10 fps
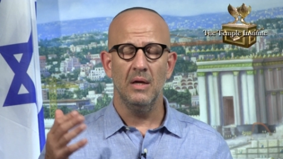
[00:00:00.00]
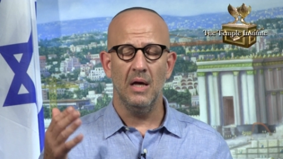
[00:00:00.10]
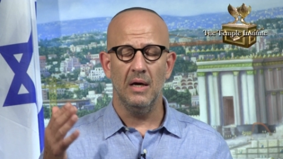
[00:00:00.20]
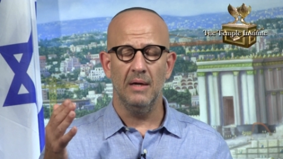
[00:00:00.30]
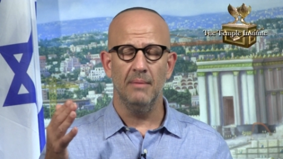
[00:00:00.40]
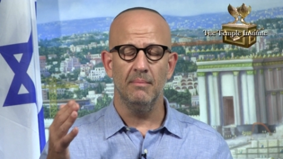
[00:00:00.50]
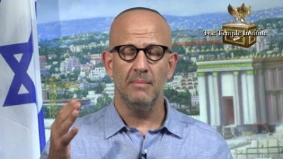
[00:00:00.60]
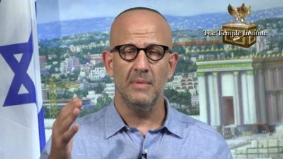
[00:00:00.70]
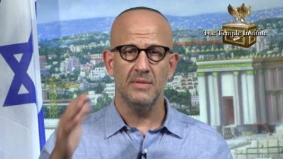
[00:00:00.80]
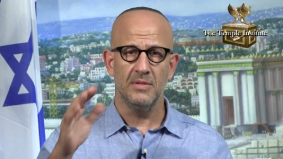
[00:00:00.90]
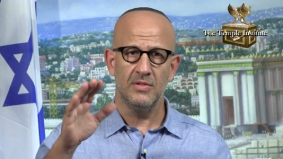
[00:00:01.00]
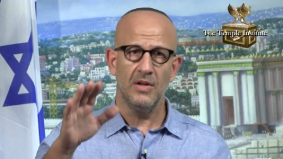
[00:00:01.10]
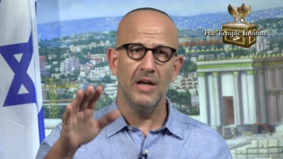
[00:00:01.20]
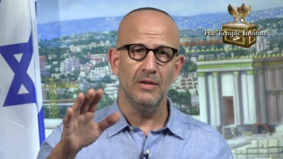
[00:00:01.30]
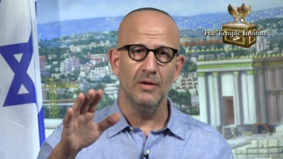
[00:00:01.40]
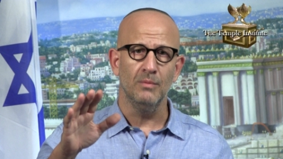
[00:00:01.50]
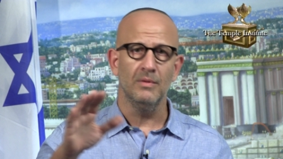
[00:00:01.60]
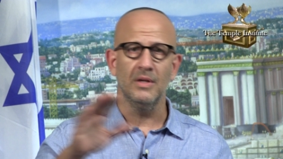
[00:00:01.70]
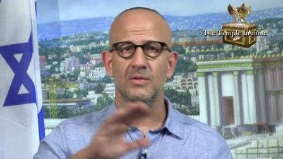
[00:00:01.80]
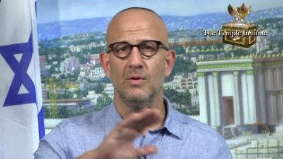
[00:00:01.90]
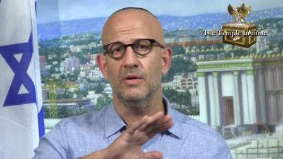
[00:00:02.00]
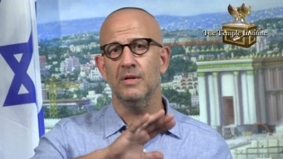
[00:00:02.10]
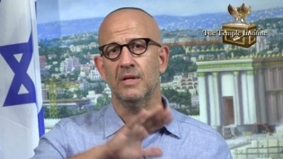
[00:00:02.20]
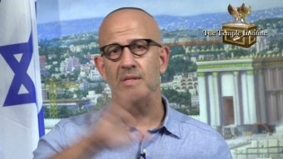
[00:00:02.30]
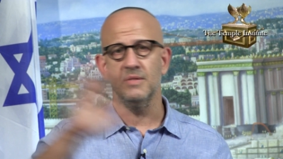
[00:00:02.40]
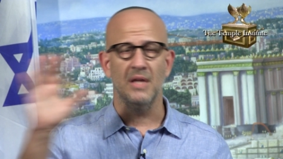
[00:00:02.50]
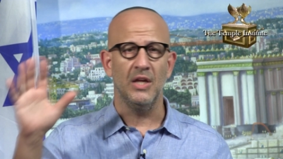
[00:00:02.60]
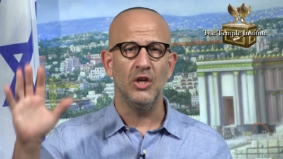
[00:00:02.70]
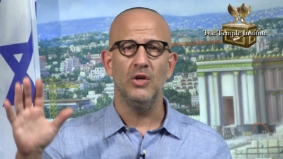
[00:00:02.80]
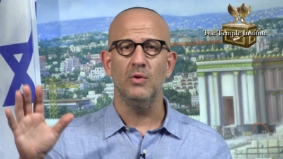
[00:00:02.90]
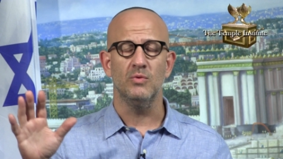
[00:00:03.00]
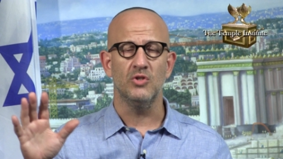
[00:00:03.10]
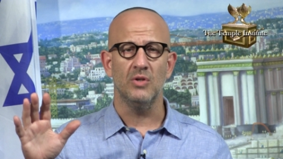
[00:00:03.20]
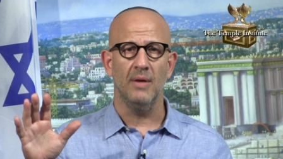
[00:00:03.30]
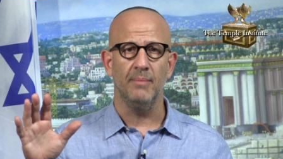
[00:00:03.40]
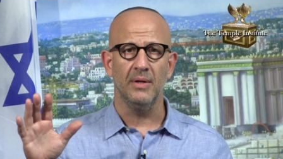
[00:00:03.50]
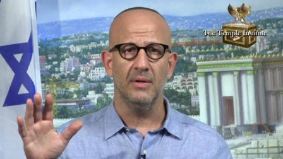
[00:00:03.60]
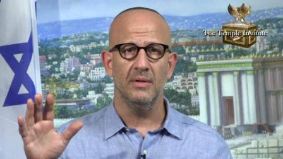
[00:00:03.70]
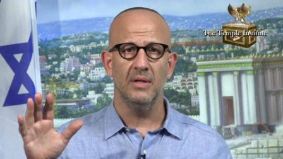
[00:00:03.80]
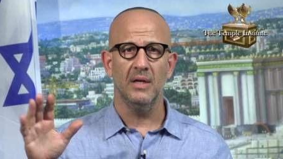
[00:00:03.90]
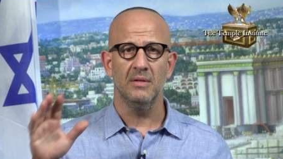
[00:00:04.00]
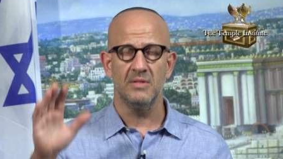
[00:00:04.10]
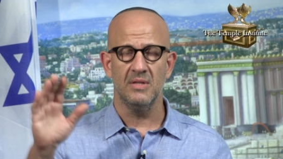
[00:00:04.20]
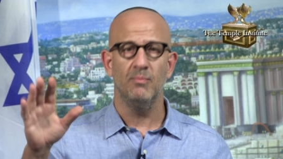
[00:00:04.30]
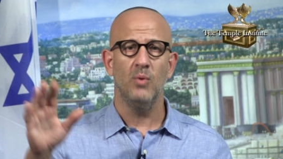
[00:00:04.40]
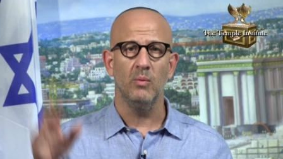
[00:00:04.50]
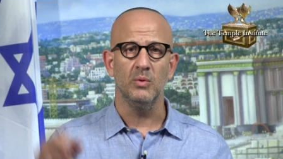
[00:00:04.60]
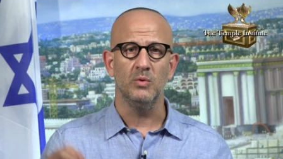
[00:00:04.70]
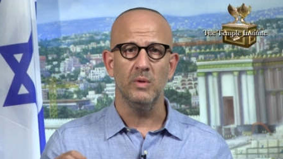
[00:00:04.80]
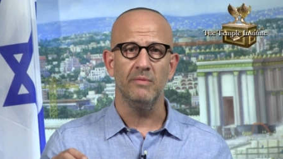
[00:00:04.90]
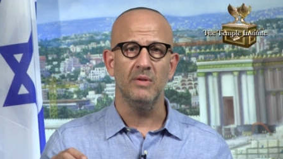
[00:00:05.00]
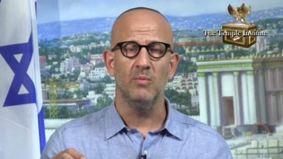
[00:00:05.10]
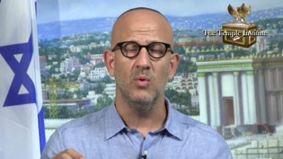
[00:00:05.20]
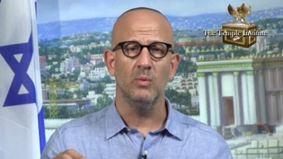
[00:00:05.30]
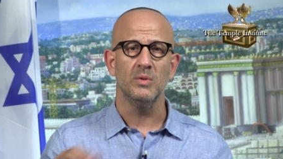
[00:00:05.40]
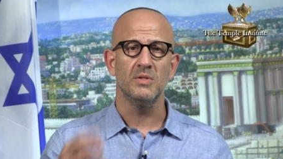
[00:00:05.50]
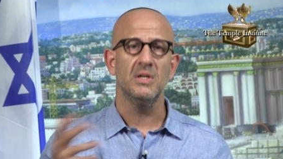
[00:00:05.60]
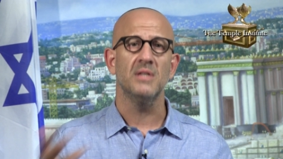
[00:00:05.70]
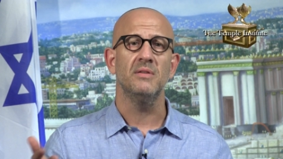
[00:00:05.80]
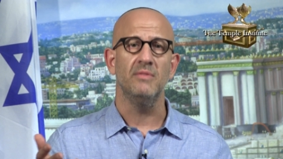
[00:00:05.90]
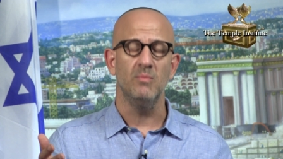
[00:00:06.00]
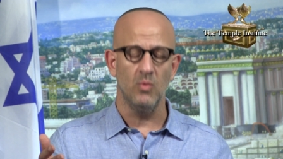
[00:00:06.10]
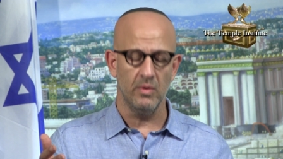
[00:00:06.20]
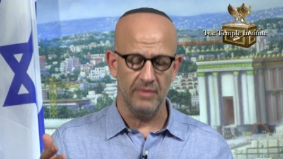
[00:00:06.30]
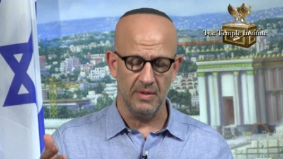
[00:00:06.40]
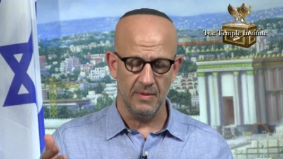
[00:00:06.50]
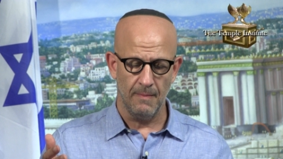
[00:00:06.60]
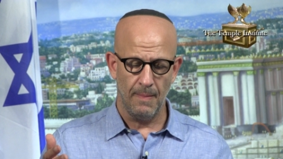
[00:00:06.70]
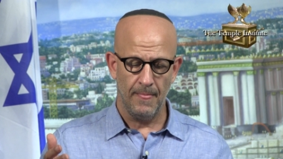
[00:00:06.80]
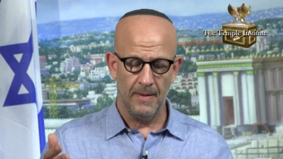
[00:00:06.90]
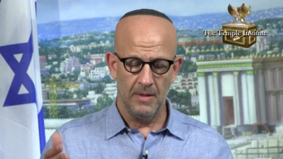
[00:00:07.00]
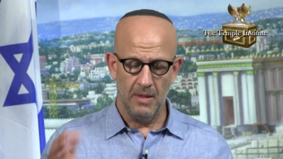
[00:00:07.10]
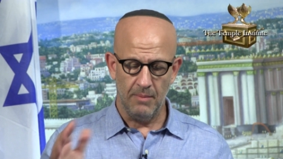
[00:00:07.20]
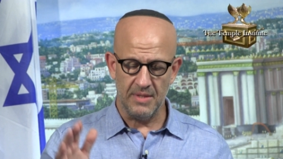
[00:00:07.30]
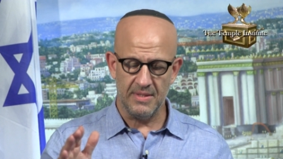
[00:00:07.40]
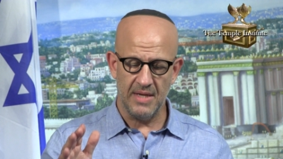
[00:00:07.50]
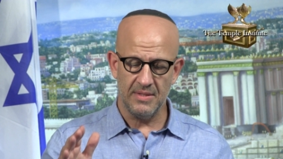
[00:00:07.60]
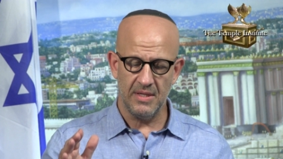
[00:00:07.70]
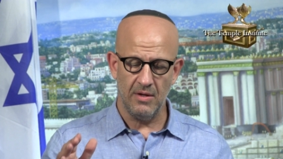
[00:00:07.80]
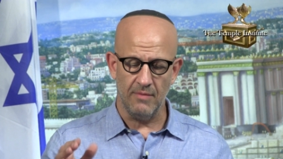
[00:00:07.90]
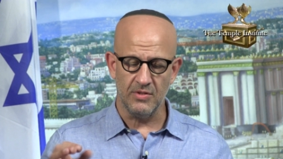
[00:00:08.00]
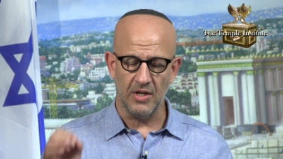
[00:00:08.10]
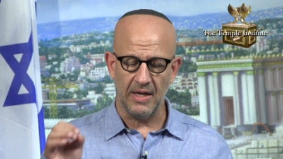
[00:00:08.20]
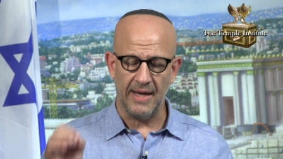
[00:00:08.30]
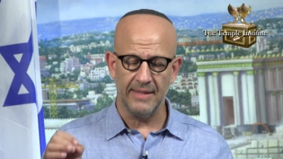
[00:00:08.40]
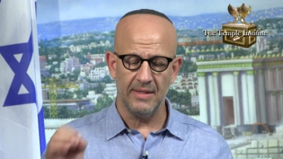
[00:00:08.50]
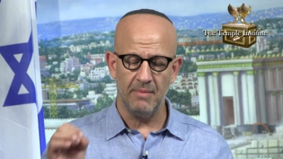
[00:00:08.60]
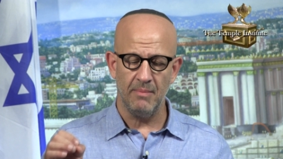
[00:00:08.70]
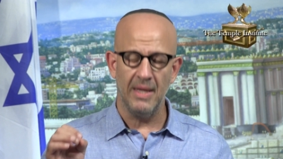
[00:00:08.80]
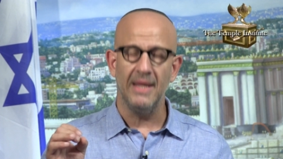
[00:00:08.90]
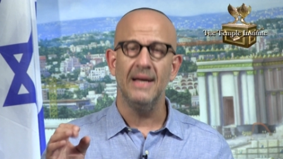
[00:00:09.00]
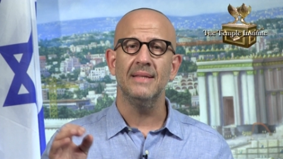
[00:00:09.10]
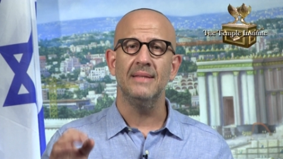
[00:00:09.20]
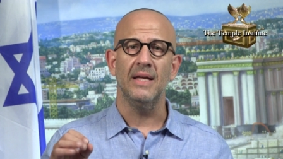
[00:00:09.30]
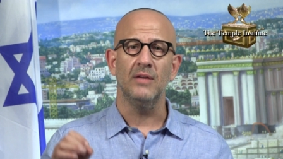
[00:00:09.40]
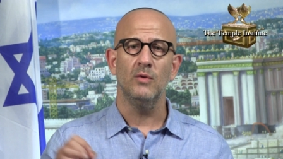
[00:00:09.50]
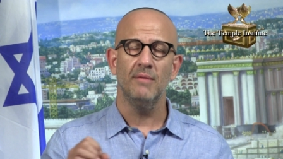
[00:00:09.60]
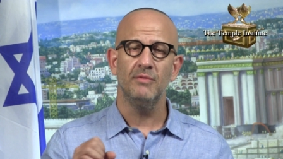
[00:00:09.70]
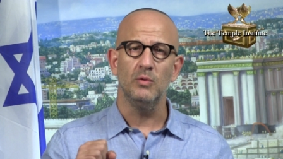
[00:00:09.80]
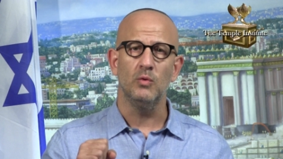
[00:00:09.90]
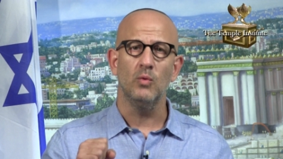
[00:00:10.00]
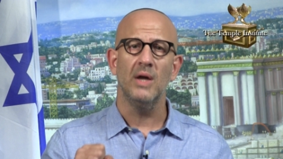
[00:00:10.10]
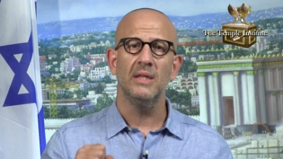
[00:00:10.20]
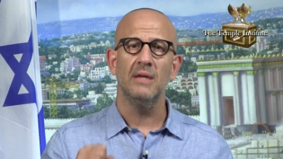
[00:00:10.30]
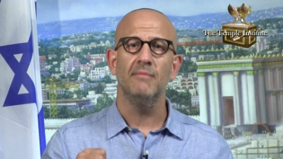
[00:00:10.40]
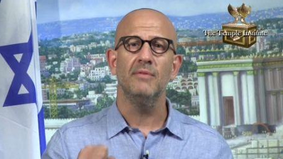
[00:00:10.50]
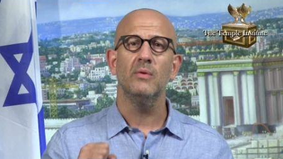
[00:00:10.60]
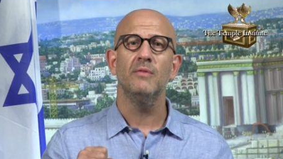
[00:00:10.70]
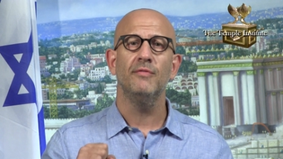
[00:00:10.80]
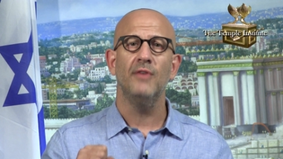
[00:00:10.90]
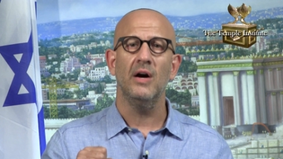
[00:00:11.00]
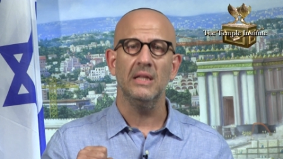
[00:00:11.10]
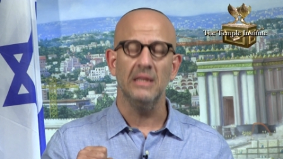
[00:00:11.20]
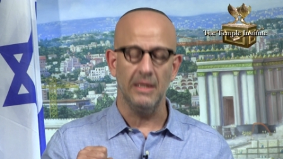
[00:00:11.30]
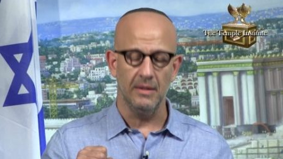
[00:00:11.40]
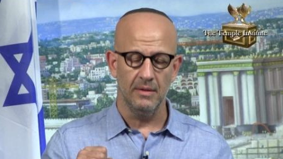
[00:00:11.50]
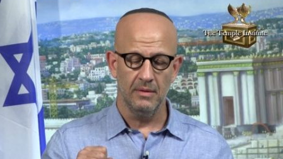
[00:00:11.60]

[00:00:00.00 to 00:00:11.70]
As a side note, the Ketoret is a huge topic, and at some point we'll do even more. We'll discuss even more of it. But it says here, V'shachakta mimena hadek, you have to grind it up very finely.